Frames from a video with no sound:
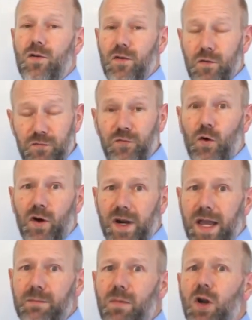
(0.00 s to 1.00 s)
For
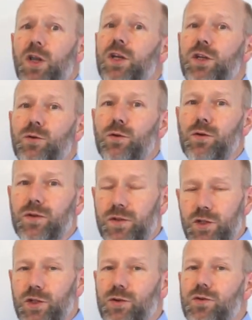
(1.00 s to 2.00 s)
a molecule
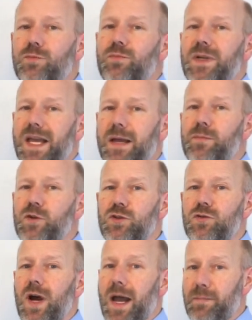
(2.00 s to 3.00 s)
to be able
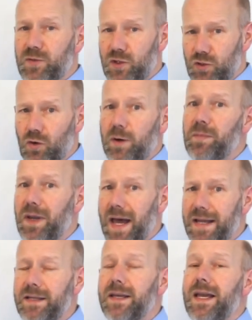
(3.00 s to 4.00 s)
to absorb
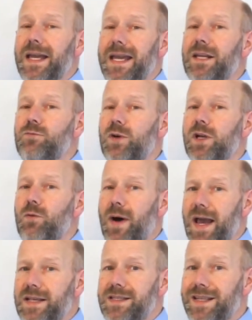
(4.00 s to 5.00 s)
light, it
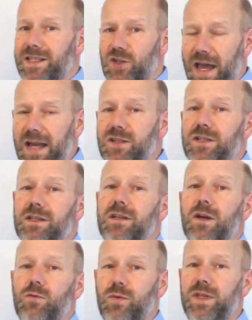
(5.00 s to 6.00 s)
requires
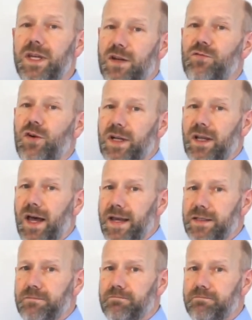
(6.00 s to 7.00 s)
interaction with the infrared
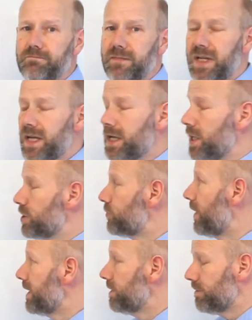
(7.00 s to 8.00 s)
light.
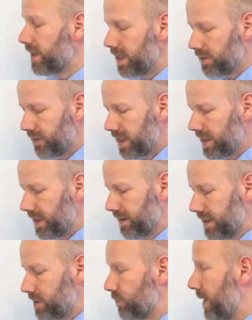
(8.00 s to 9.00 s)
Try to think of it
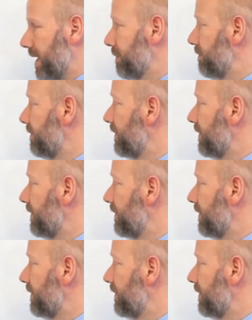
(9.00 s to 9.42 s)
in this way.